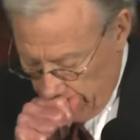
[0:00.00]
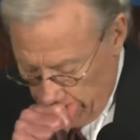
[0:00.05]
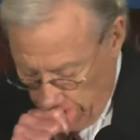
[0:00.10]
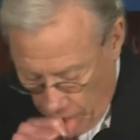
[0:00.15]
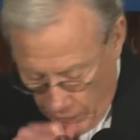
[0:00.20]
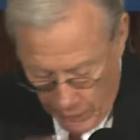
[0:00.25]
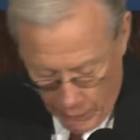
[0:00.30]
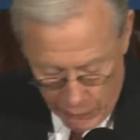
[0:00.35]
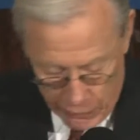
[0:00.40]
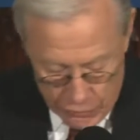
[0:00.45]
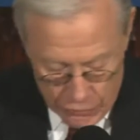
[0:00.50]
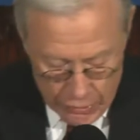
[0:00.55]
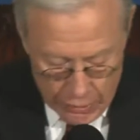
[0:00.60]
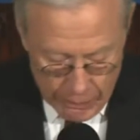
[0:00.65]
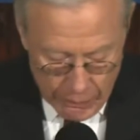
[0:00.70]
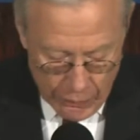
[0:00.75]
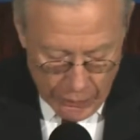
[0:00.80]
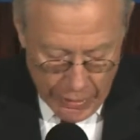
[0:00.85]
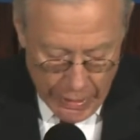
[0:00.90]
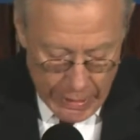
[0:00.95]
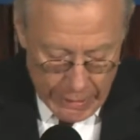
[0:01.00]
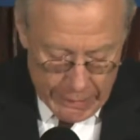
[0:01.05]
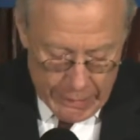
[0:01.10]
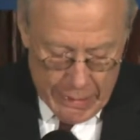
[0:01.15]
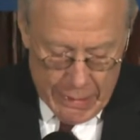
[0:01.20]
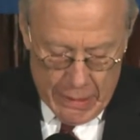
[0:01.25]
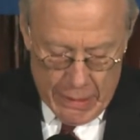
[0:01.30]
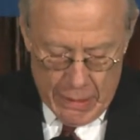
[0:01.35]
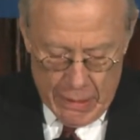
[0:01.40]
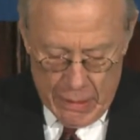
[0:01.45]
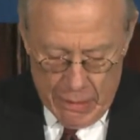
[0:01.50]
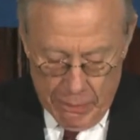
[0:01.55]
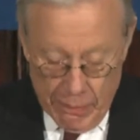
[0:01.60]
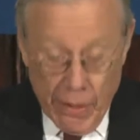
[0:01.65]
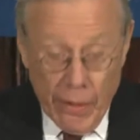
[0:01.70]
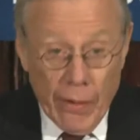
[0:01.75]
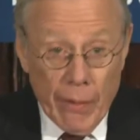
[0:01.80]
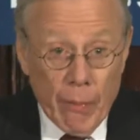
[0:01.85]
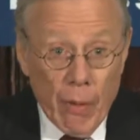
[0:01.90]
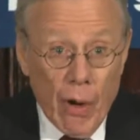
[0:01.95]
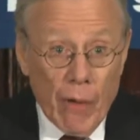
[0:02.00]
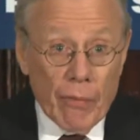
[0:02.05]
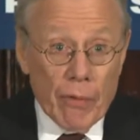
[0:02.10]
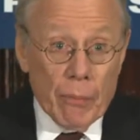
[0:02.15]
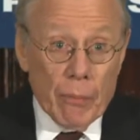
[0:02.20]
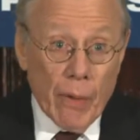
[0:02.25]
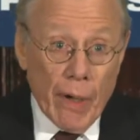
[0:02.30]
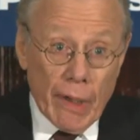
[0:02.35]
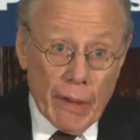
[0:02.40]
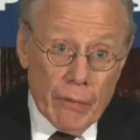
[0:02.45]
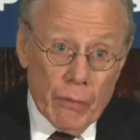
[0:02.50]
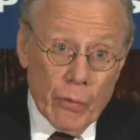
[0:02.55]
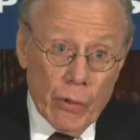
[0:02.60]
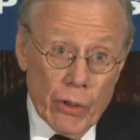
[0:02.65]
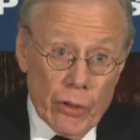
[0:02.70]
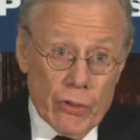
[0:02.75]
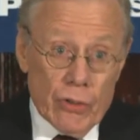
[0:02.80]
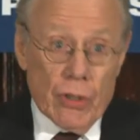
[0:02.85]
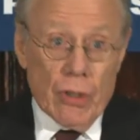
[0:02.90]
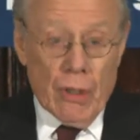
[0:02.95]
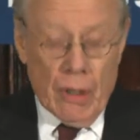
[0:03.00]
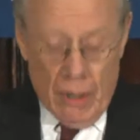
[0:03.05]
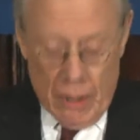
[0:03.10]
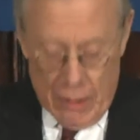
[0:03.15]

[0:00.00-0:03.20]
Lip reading: Winston Burdett, Mary Marvin Breckinridge,